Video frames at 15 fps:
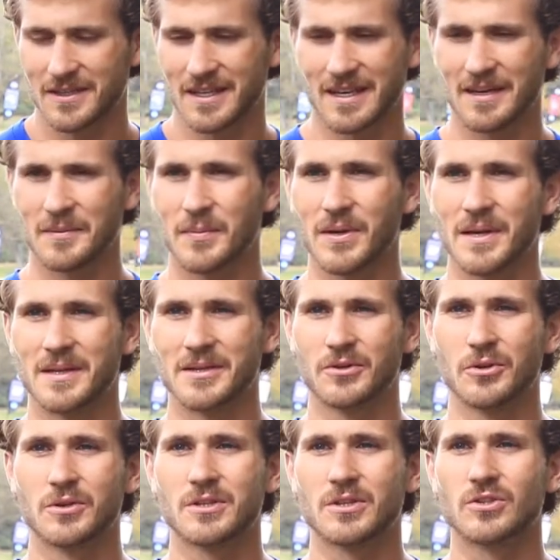kind of put it in
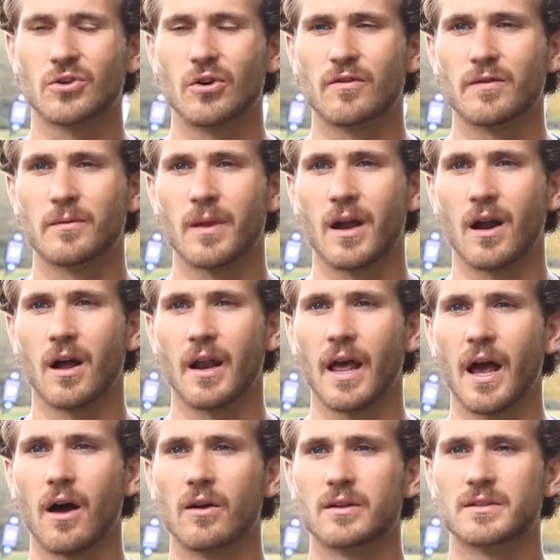cruise control from there on out